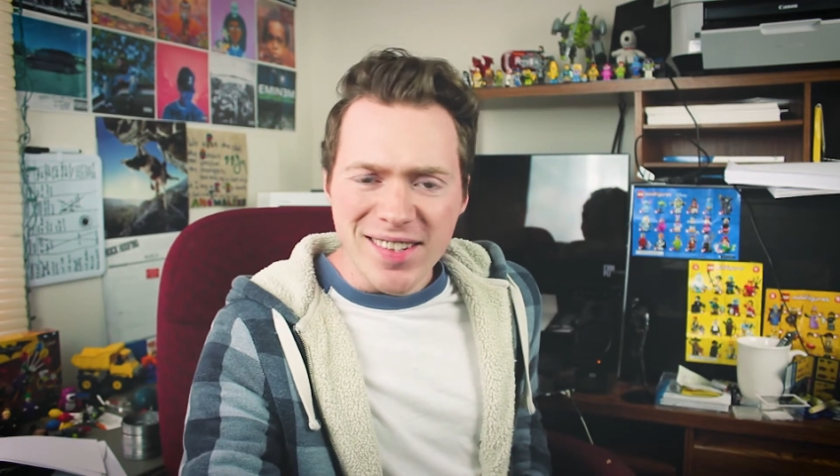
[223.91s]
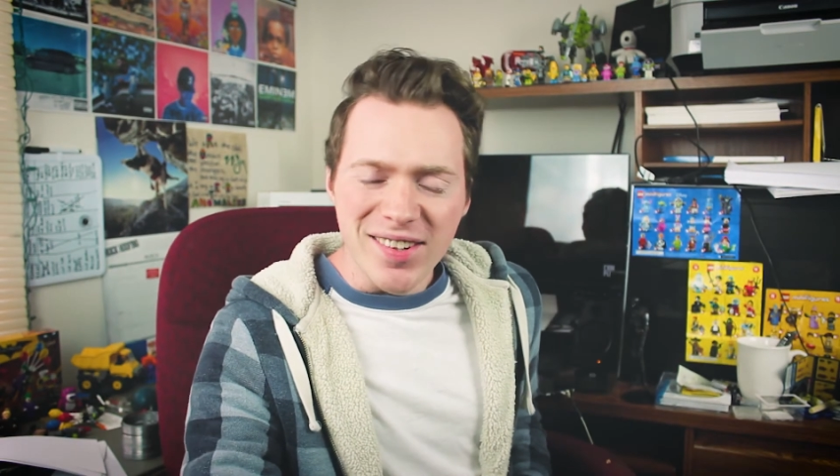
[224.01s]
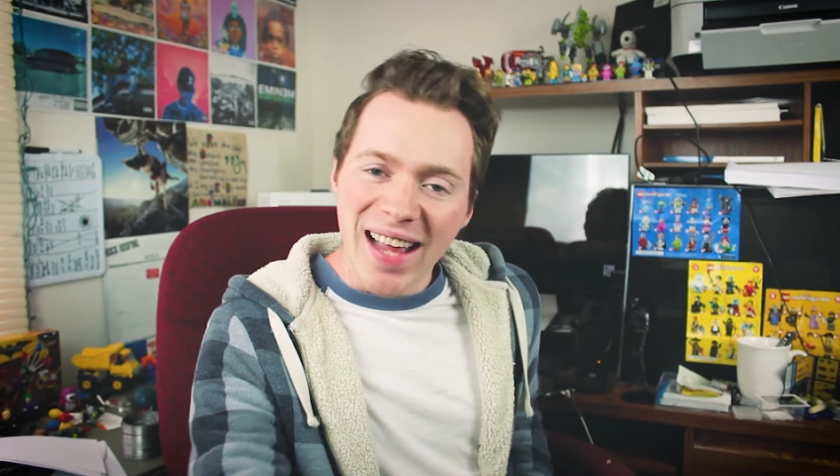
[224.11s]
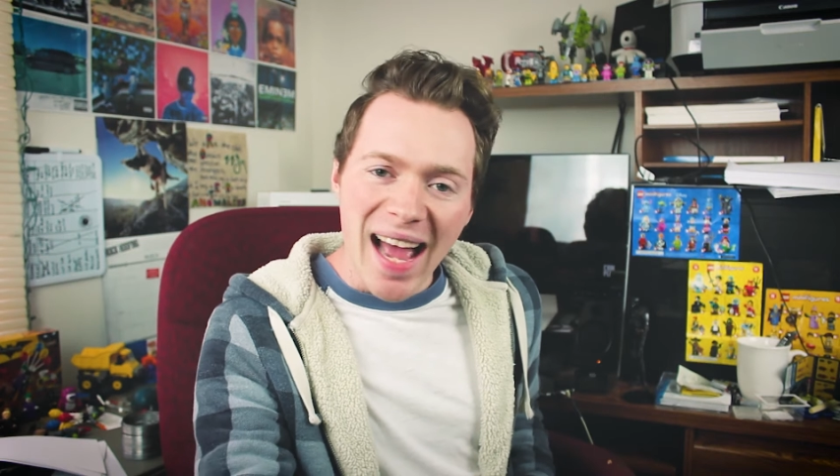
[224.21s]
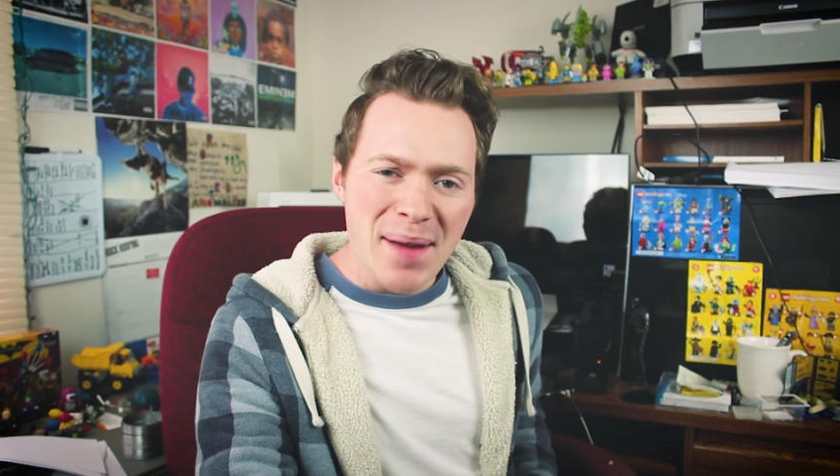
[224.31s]
to
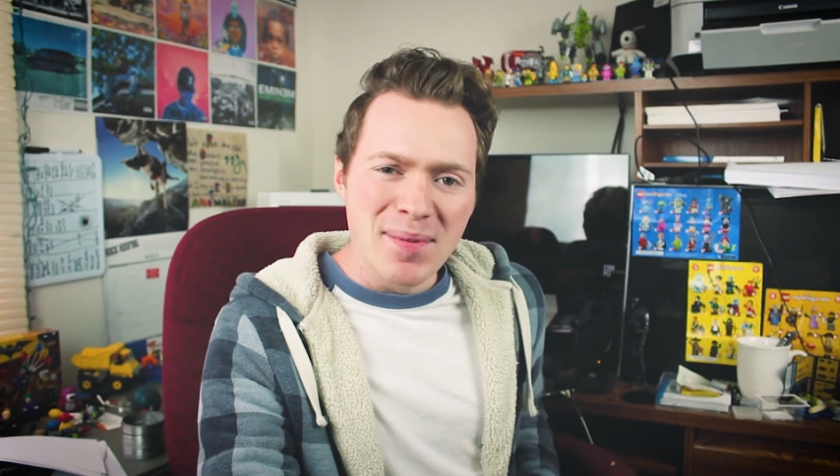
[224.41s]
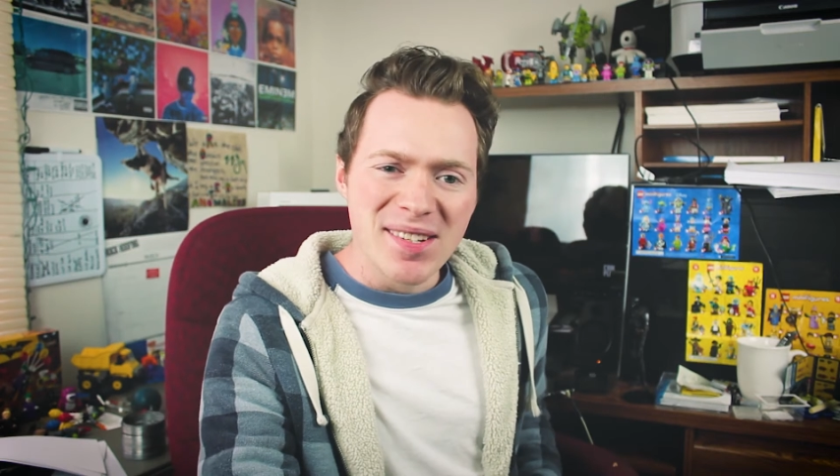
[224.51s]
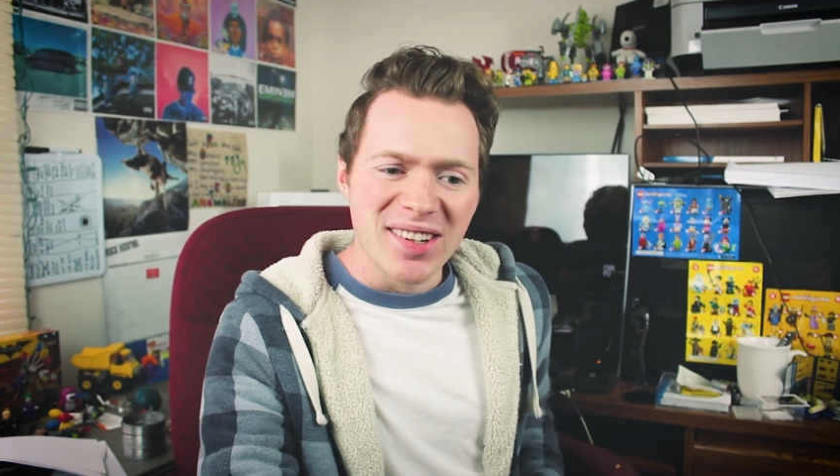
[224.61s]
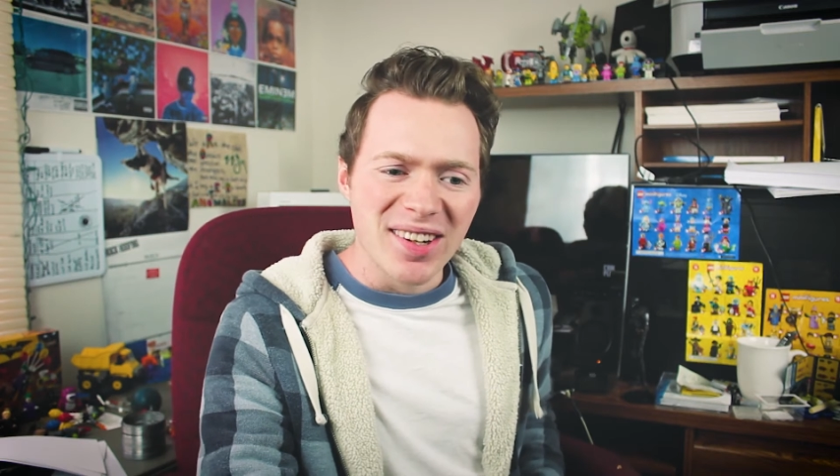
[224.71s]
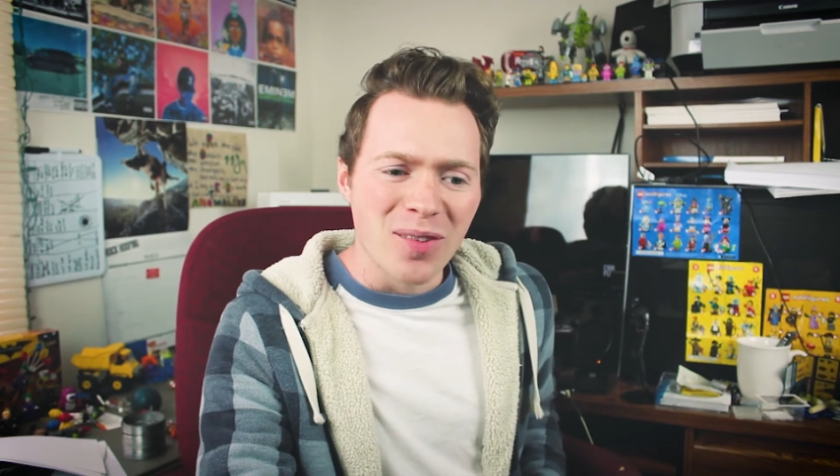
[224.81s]

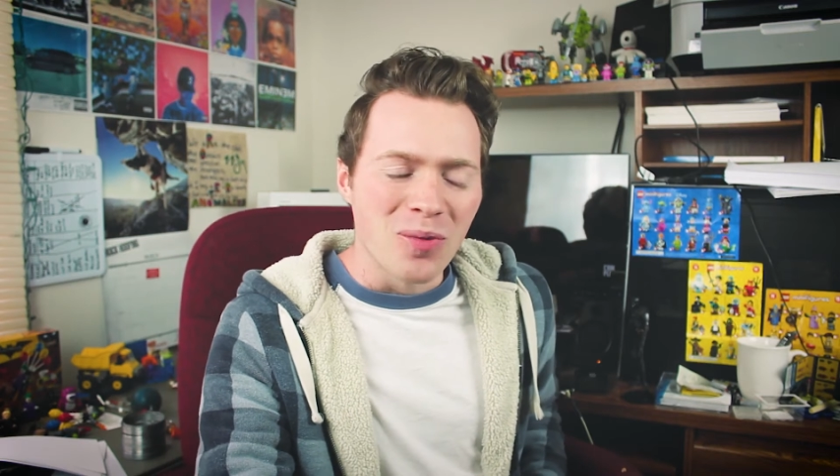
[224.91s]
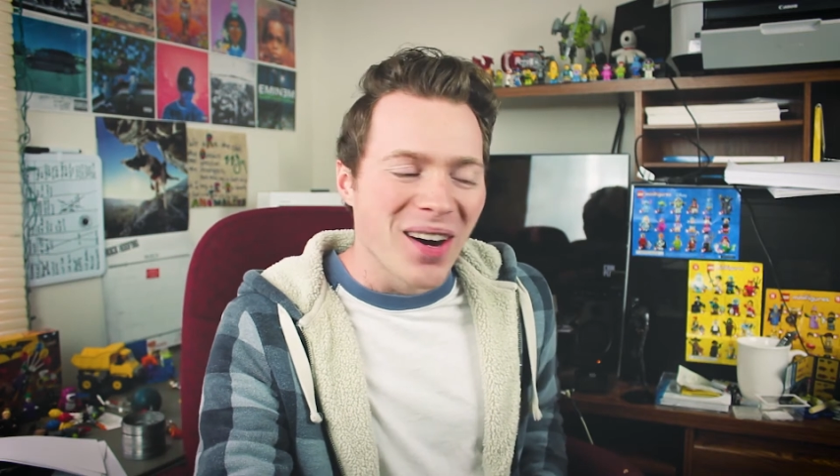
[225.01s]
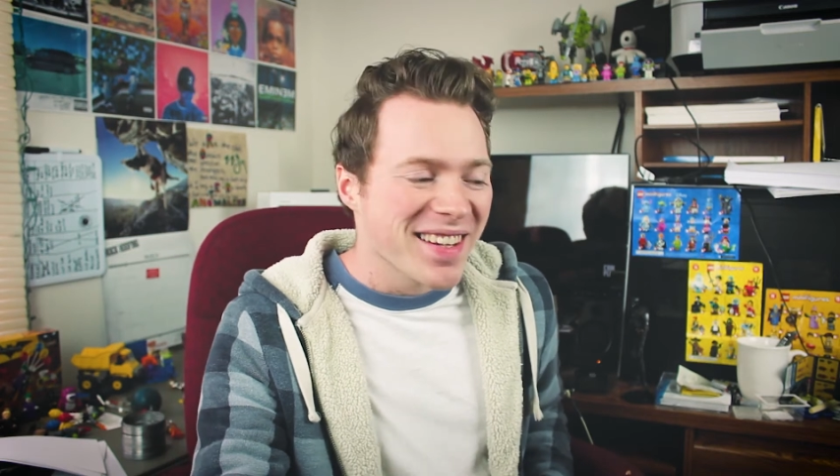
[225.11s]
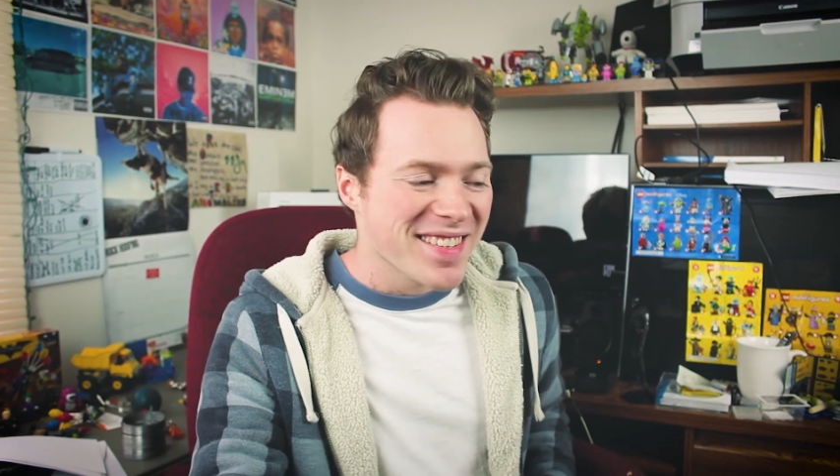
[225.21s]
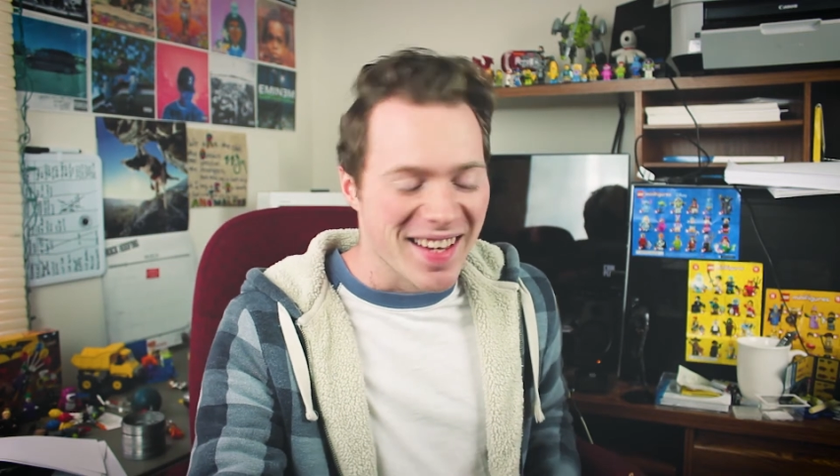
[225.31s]
capture
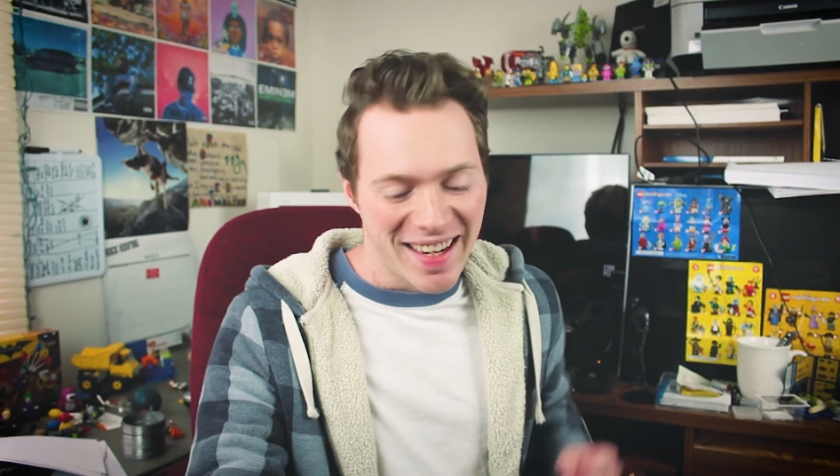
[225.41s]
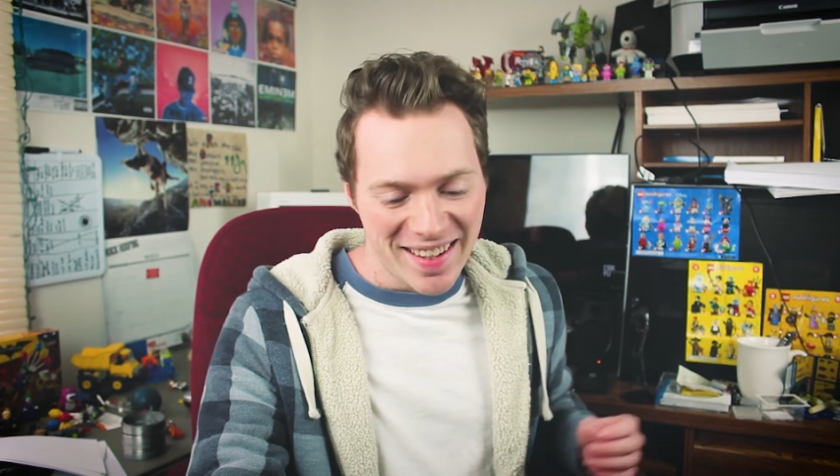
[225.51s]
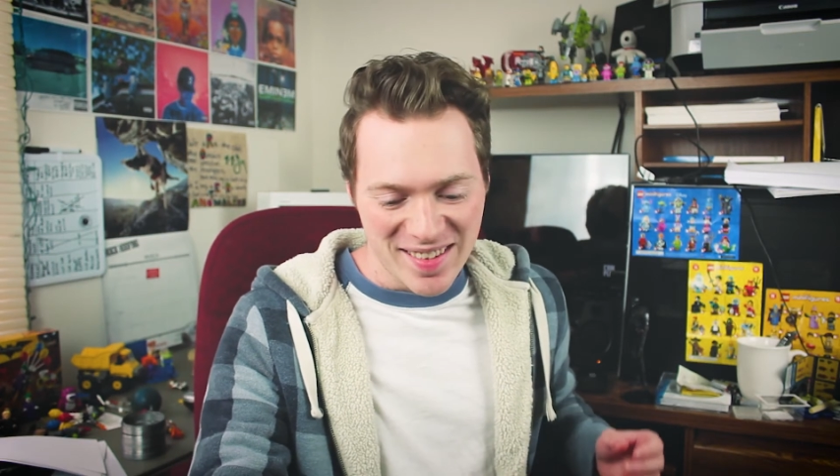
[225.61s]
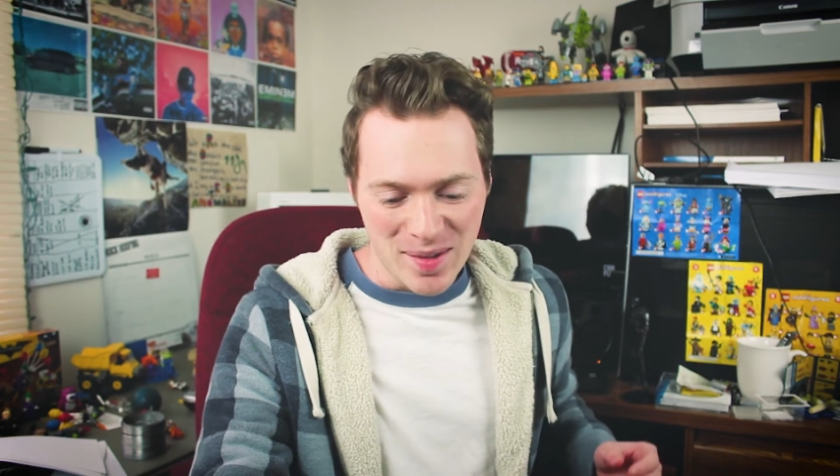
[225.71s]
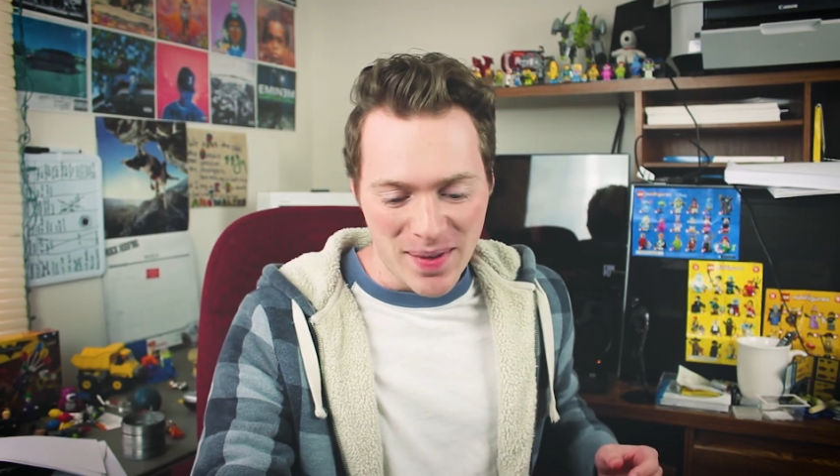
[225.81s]
what it's
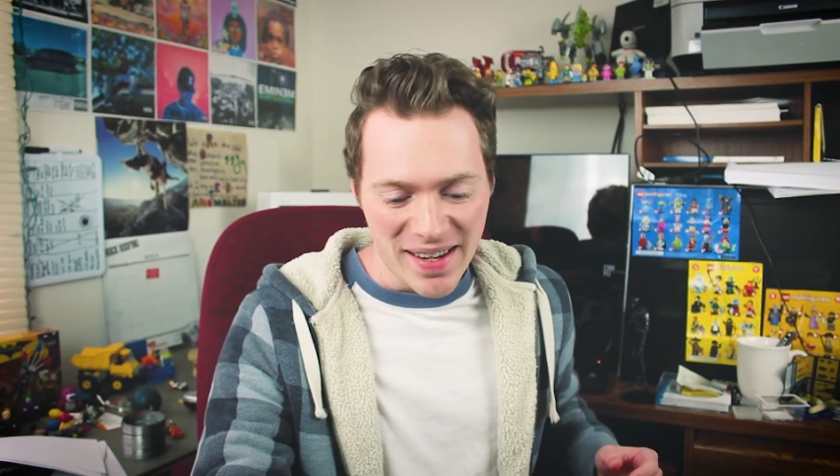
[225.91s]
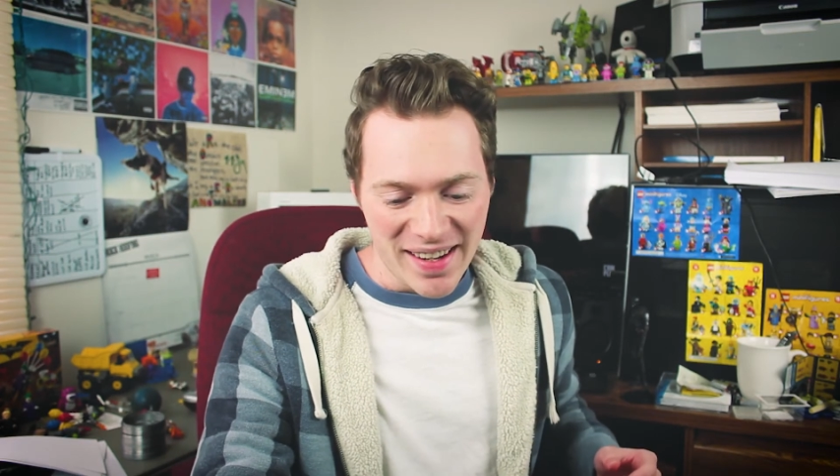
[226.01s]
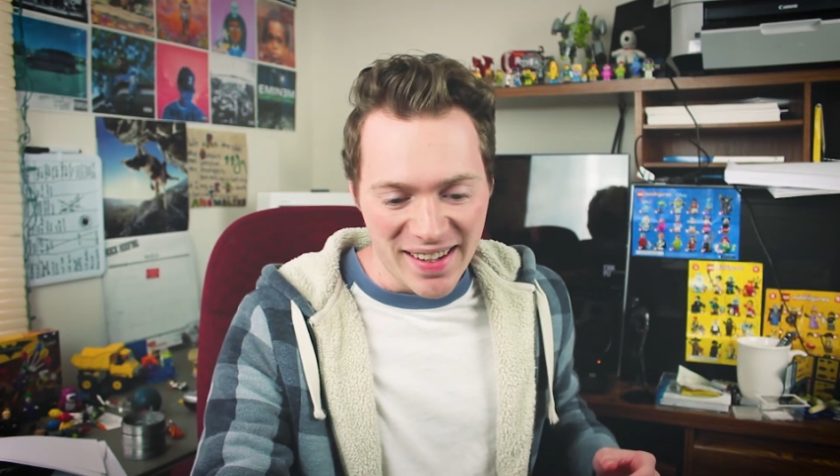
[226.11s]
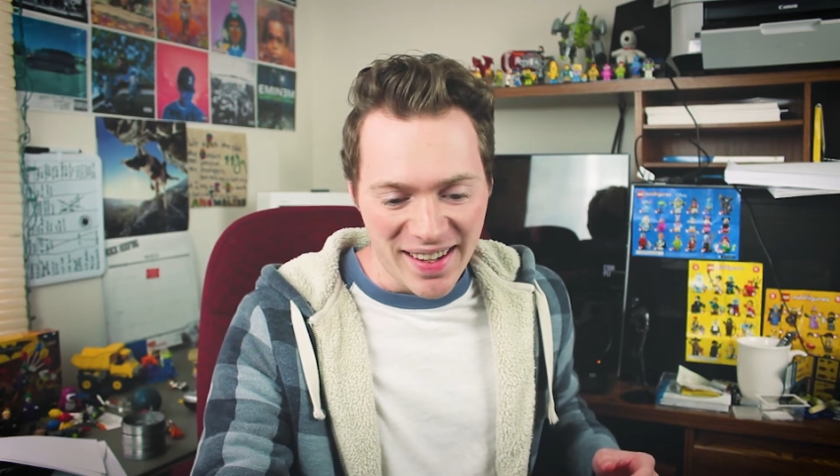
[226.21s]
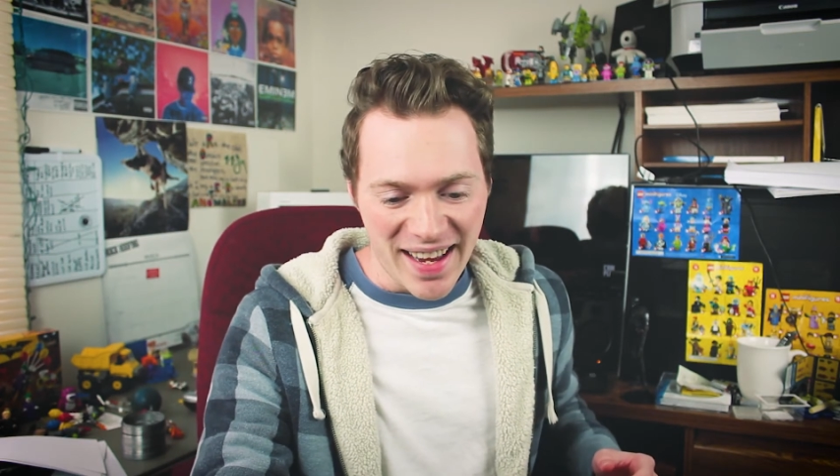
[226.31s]
like to be